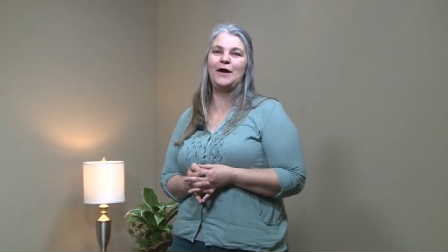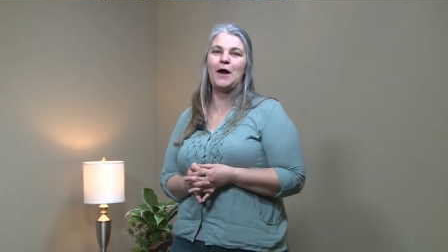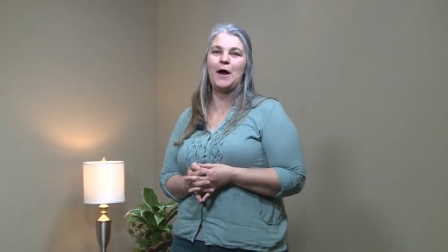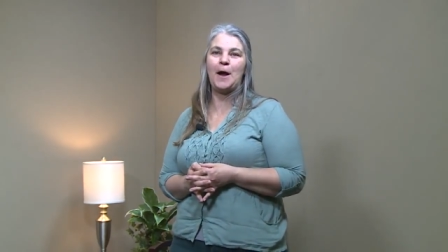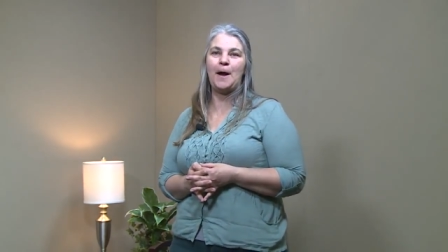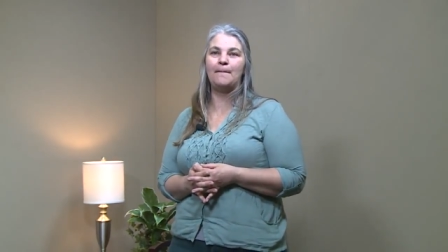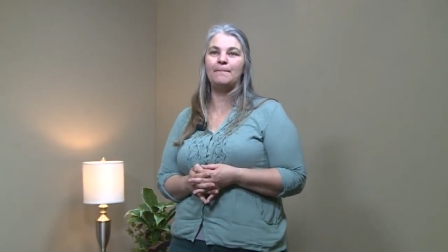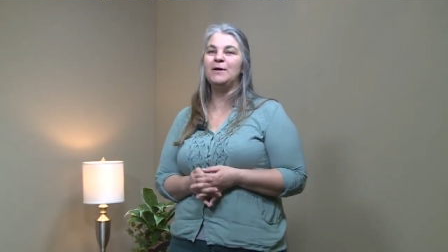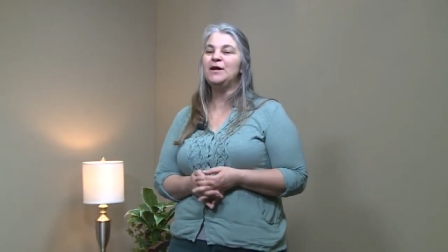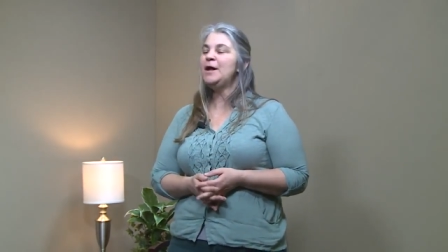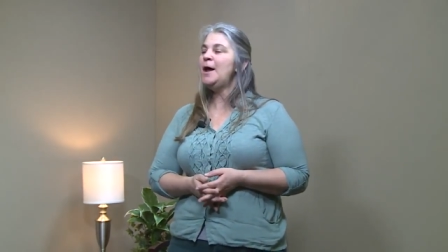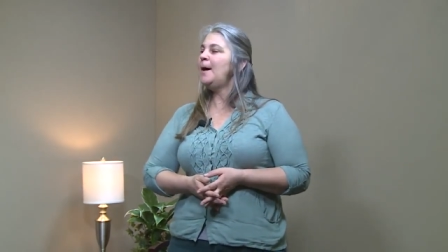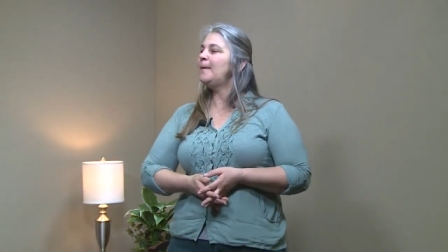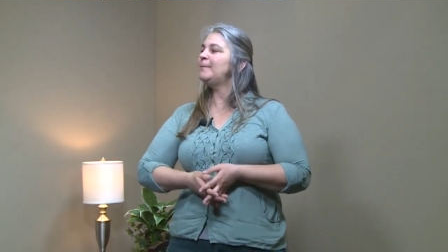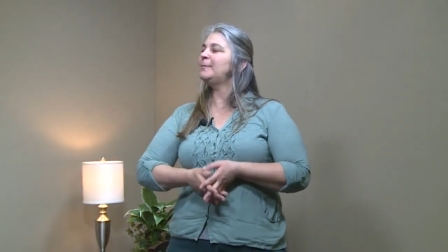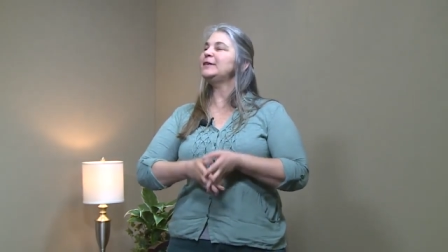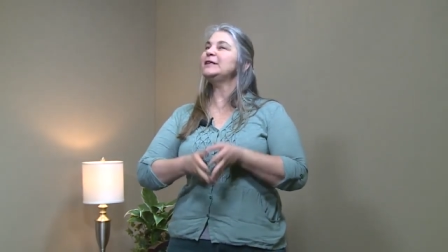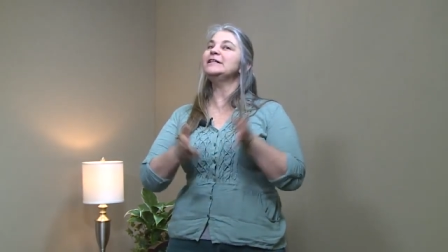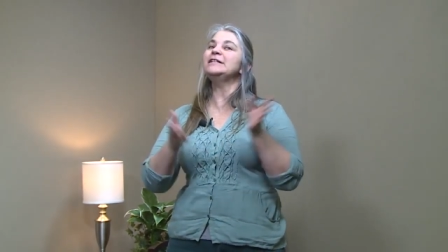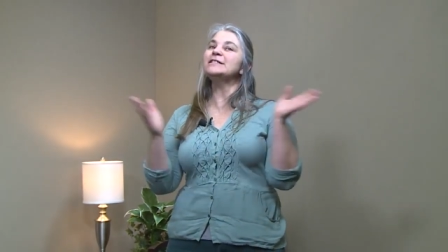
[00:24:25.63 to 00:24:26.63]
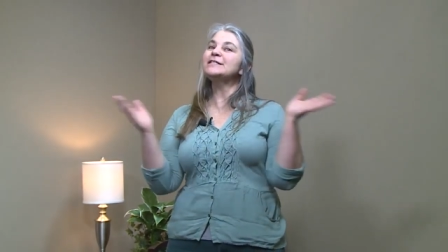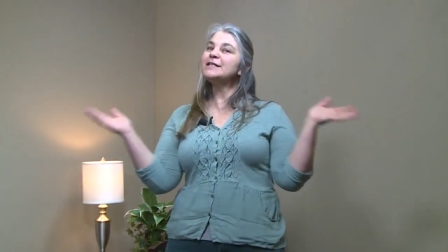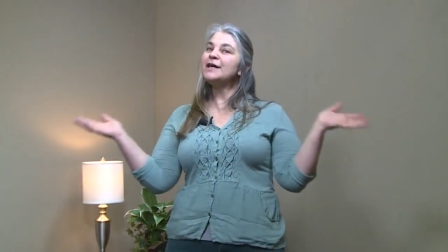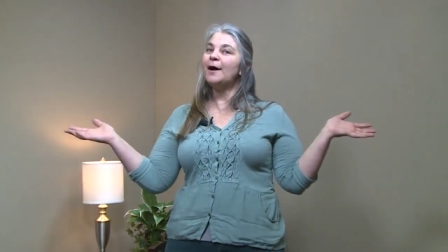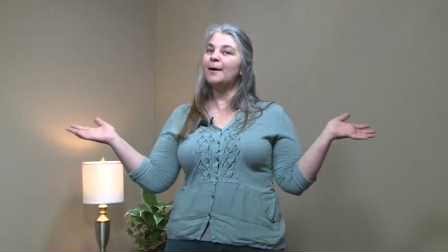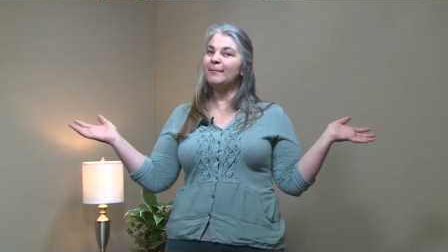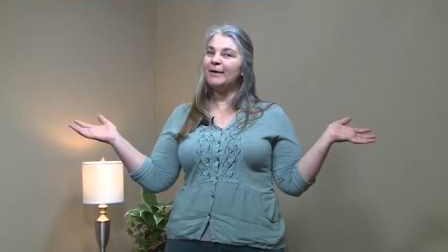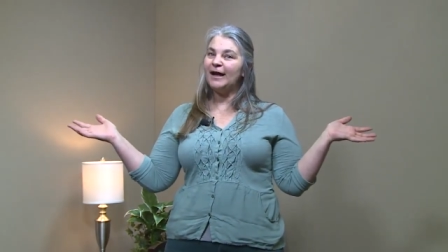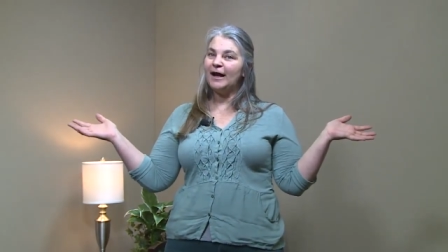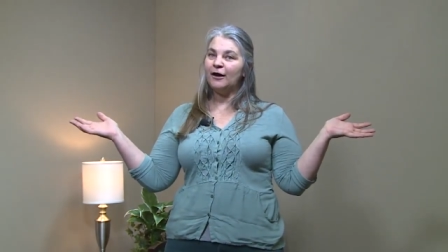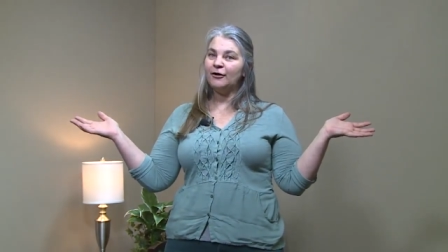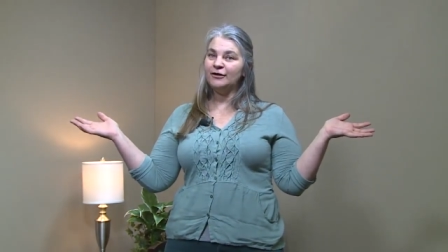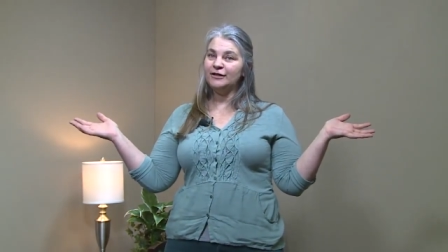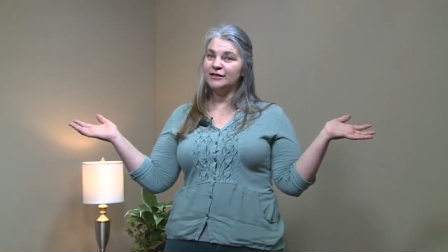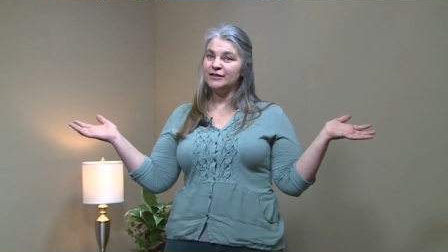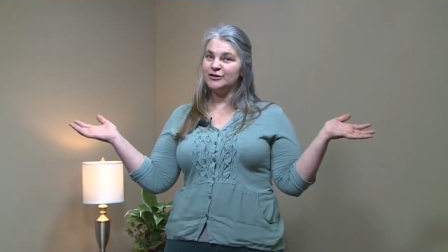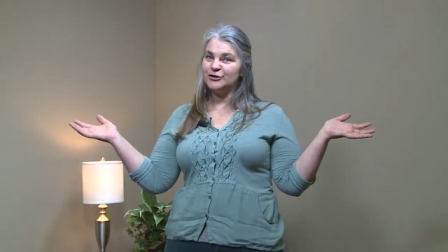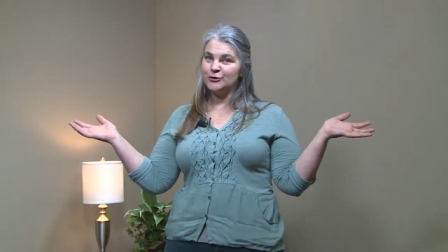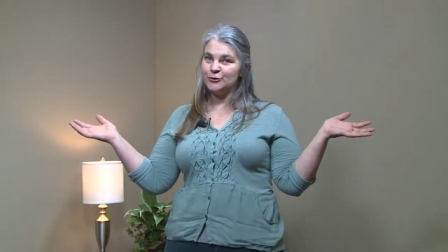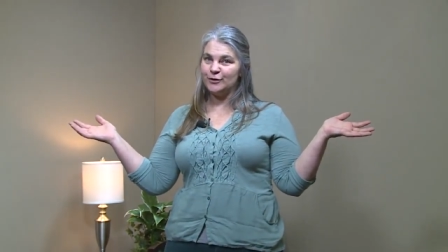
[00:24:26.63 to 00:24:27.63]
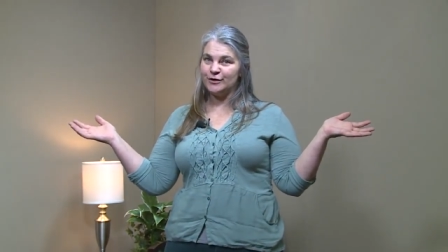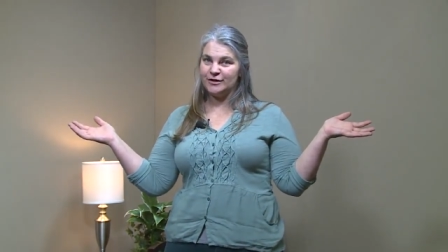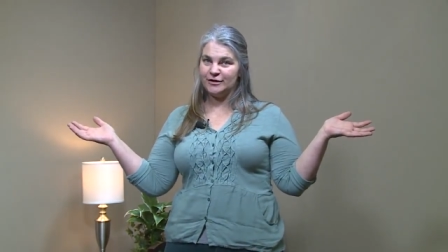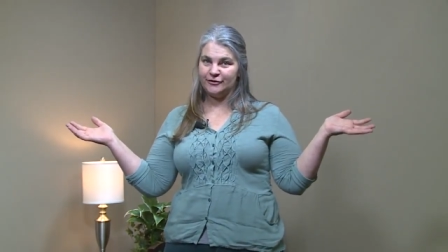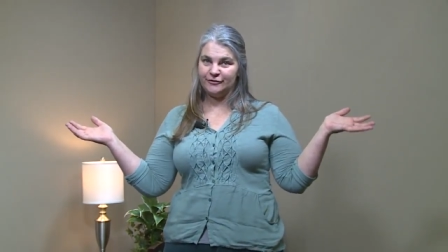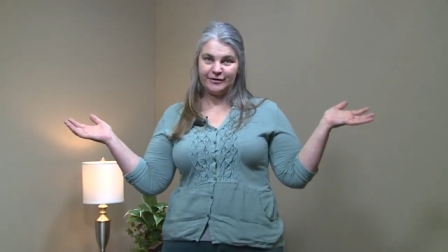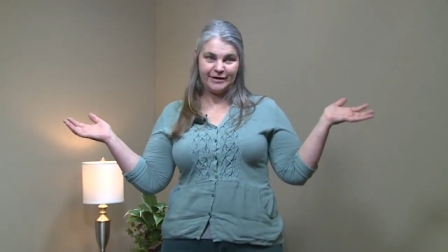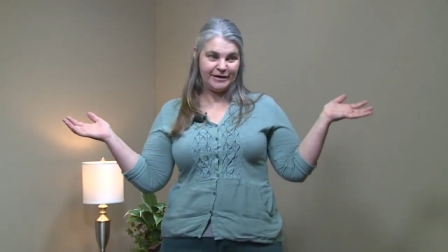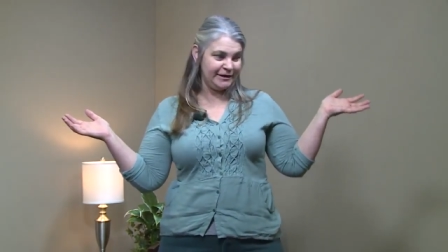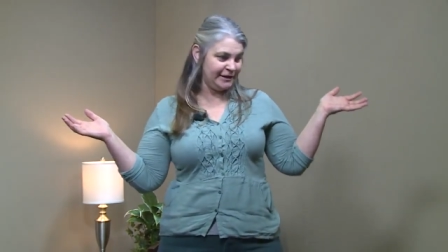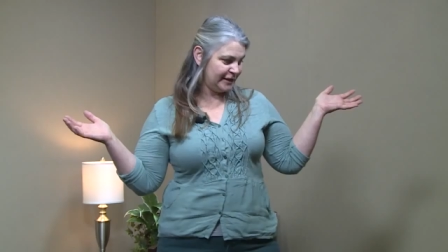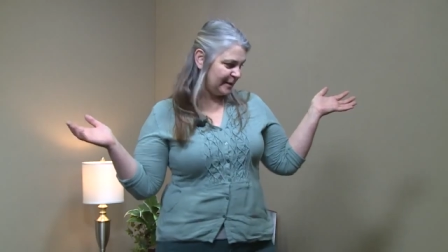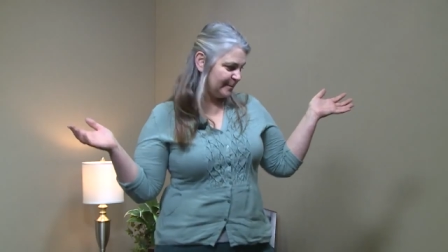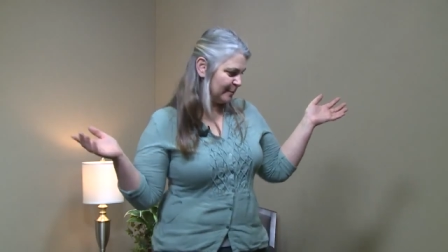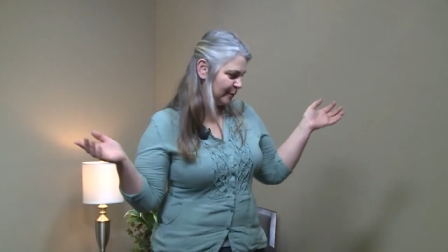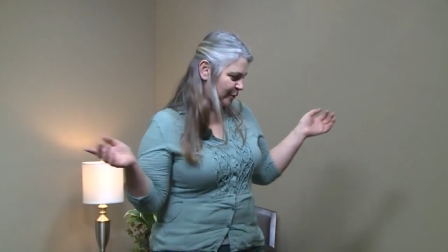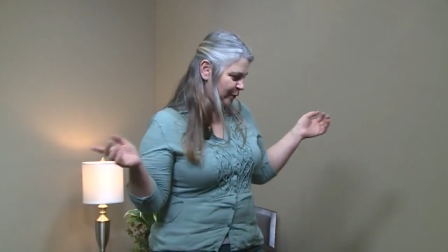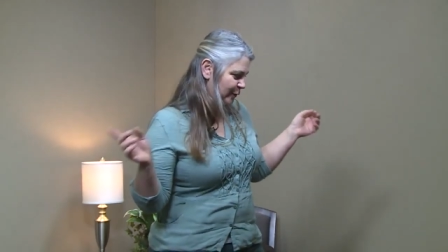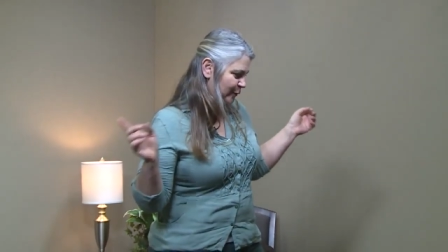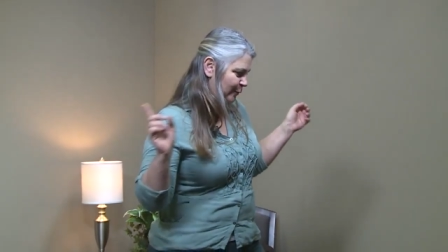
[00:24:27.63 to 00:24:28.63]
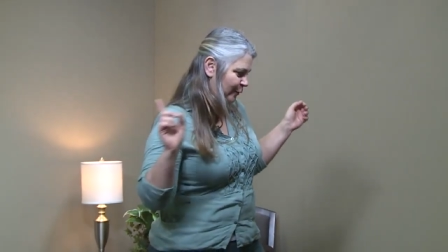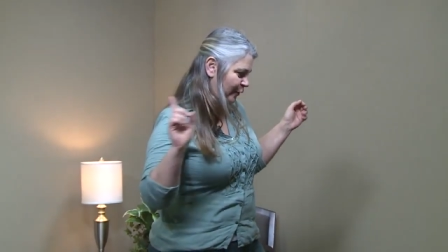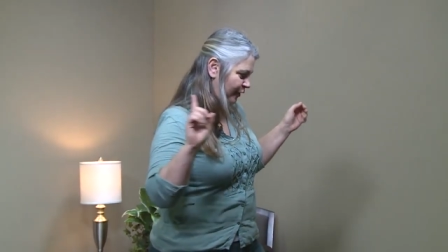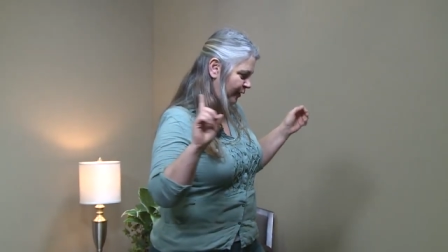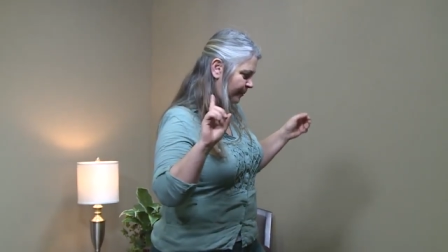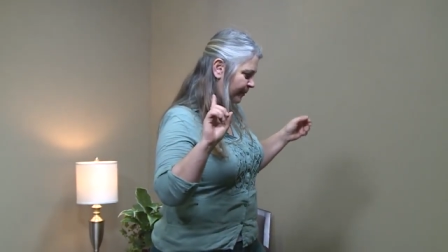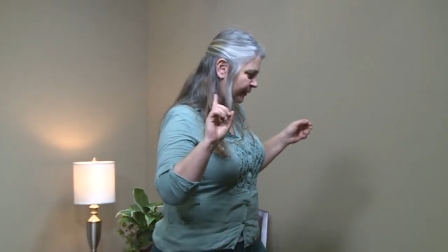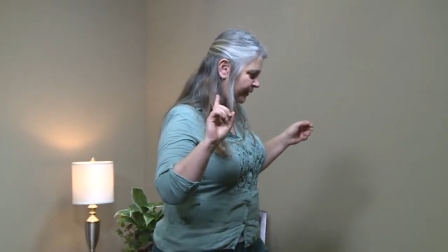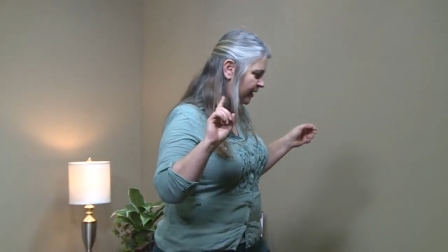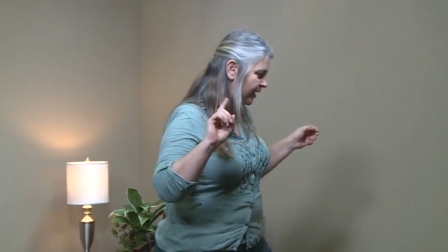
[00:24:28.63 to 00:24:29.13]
Um, please come out and enjoy the Great Dismal Swamp.